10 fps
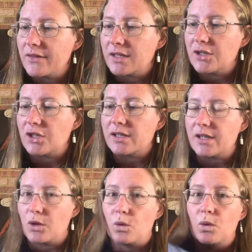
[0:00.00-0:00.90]
stitches
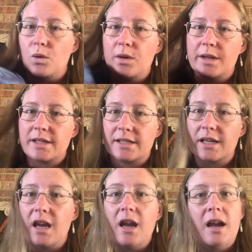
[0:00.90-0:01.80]
in August.
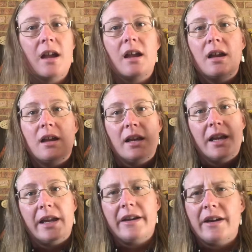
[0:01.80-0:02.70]

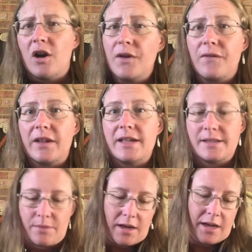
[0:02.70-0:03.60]
Here hopefully is
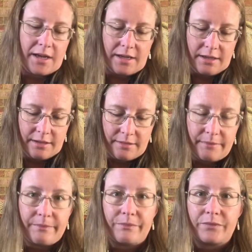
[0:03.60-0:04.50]
my
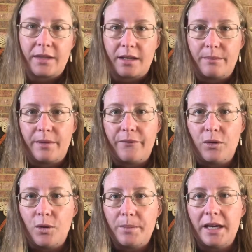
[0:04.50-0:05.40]

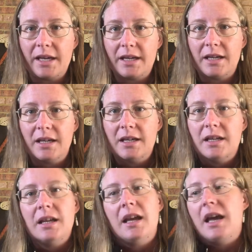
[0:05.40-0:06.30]
before pic.
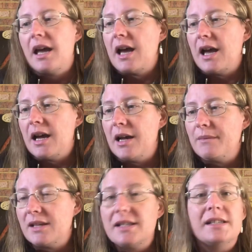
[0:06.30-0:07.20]

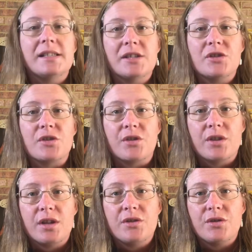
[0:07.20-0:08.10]
This is stitched on
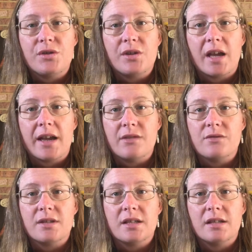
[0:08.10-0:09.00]
32
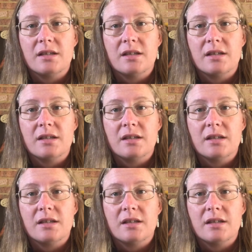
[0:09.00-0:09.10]
count